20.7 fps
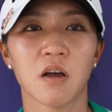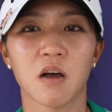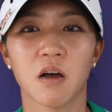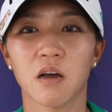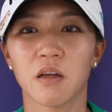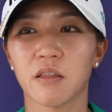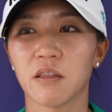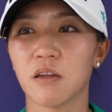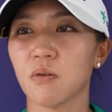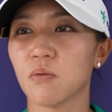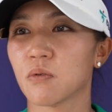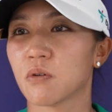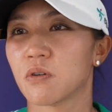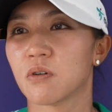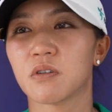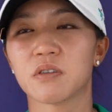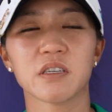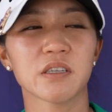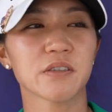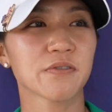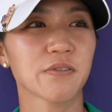I think we're all
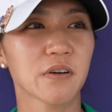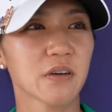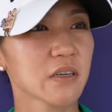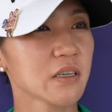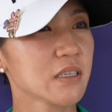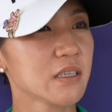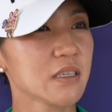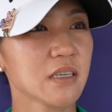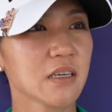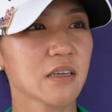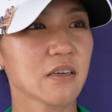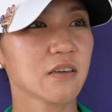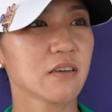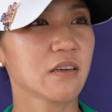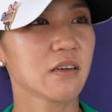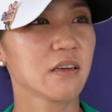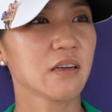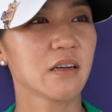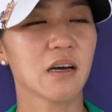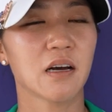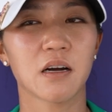just focusing
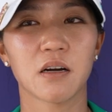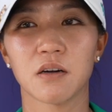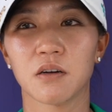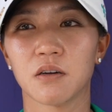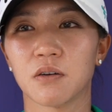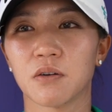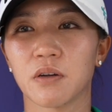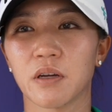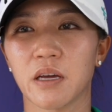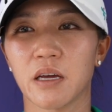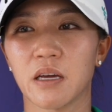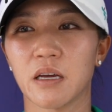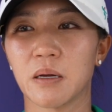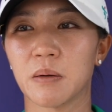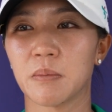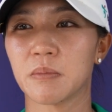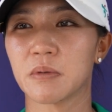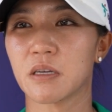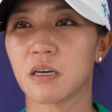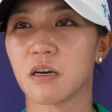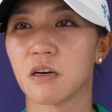on our own
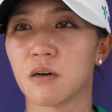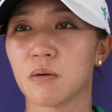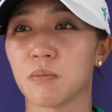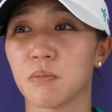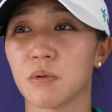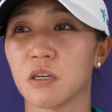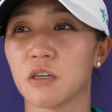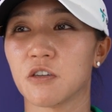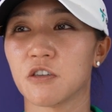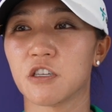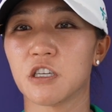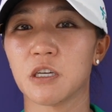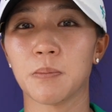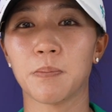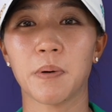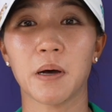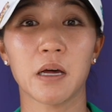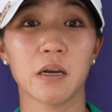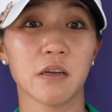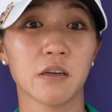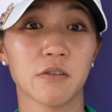games. She
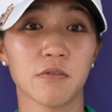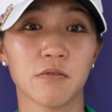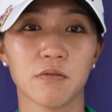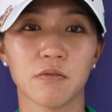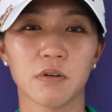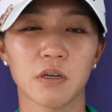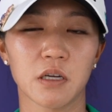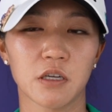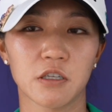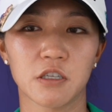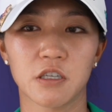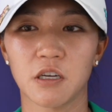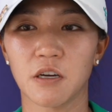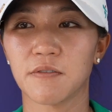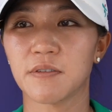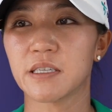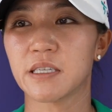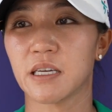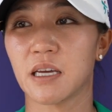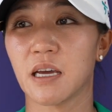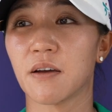putted, she
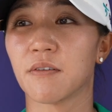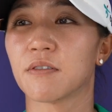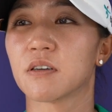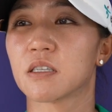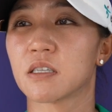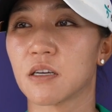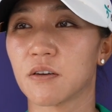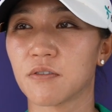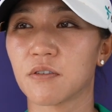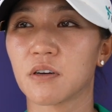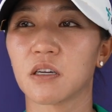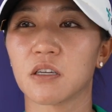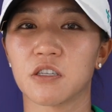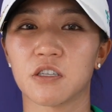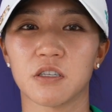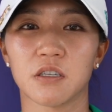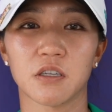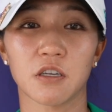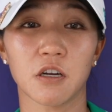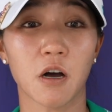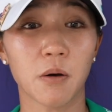obviously gave herself good
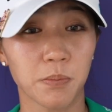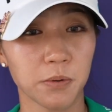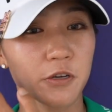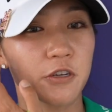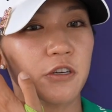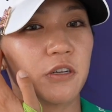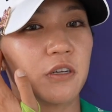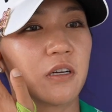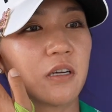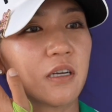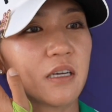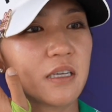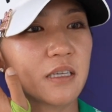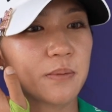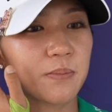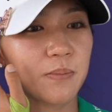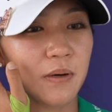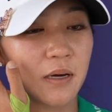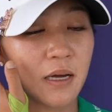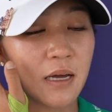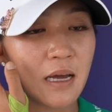opportunities,
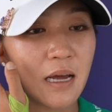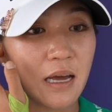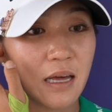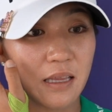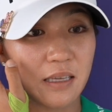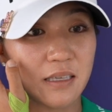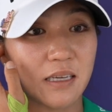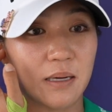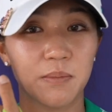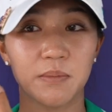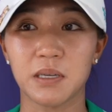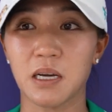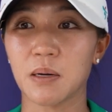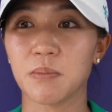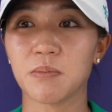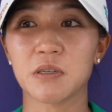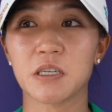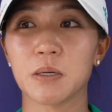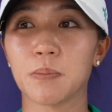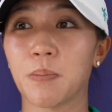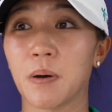but at the same time,
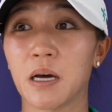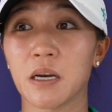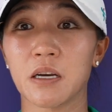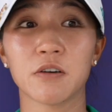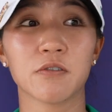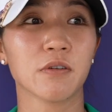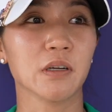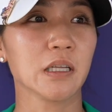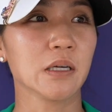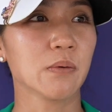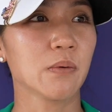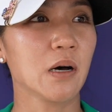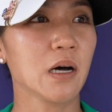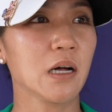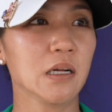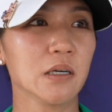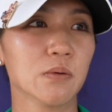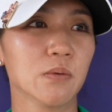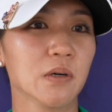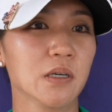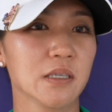she putted really
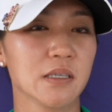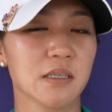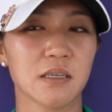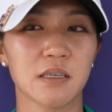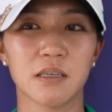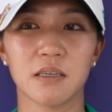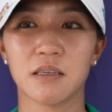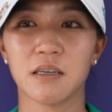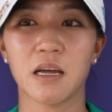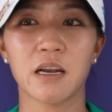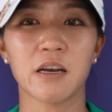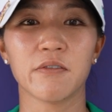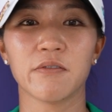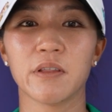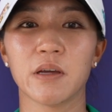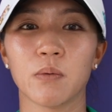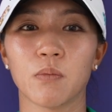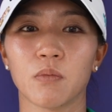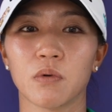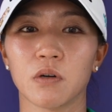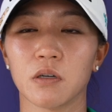well. None of
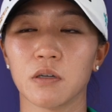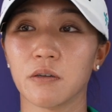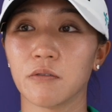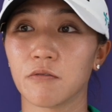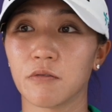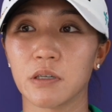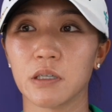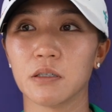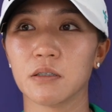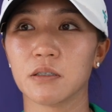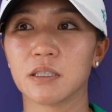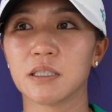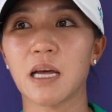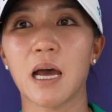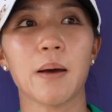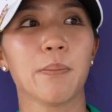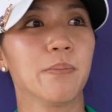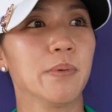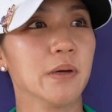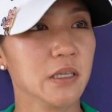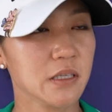them were real
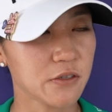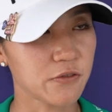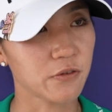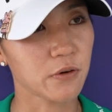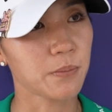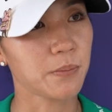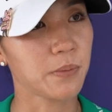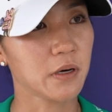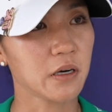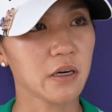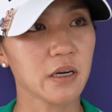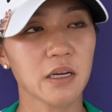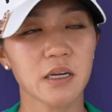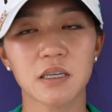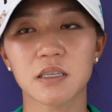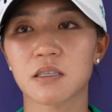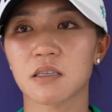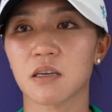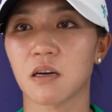tap-ins for birdies.